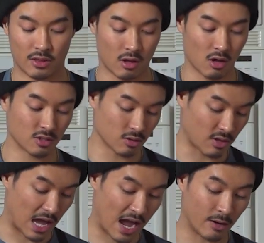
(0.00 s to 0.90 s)
Also
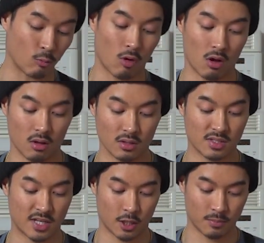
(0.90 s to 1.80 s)
the high
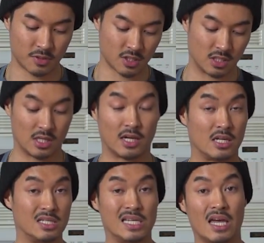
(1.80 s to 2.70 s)
walls help just like
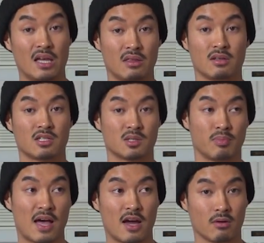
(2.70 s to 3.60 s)
contain the
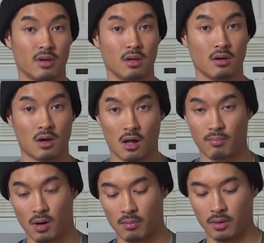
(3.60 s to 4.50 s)
splattering. I'll
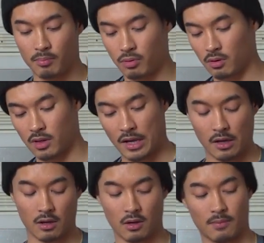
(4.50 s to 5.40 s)
probably put like
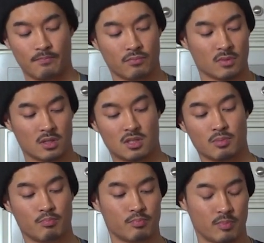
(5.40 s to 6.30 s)
a
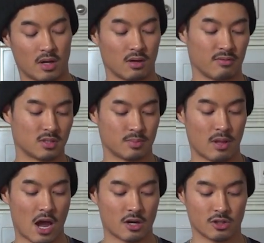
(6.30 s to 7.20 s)

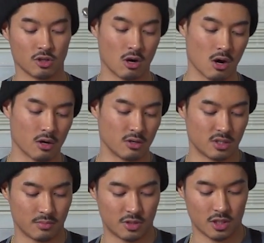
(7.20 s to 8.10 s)
splash guard or
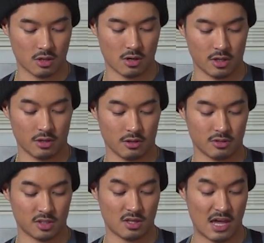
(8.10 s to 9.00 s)
some shit on here, you'll
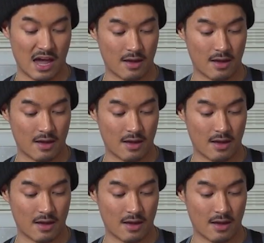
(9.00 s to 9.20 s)
see that.